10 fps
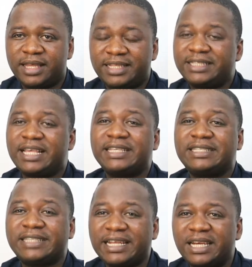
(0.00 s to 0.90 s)
This is
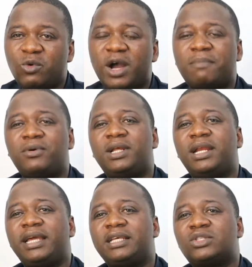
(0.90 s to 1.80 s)
exactly what happened in
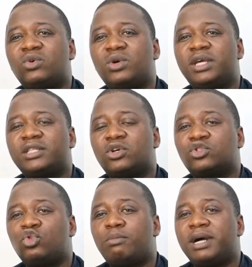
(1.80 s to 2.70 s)
Lekki Toll Gate,
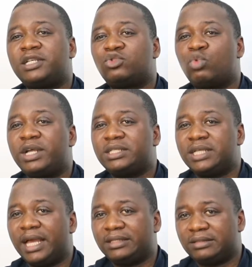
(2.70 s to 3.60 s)
October the
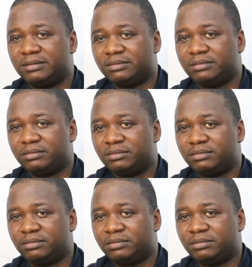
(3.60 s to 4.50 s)
20th,
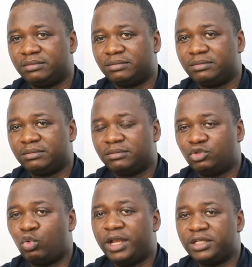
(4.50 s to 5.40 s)

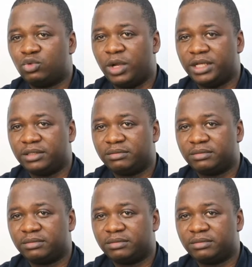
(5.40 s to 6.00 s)
2020.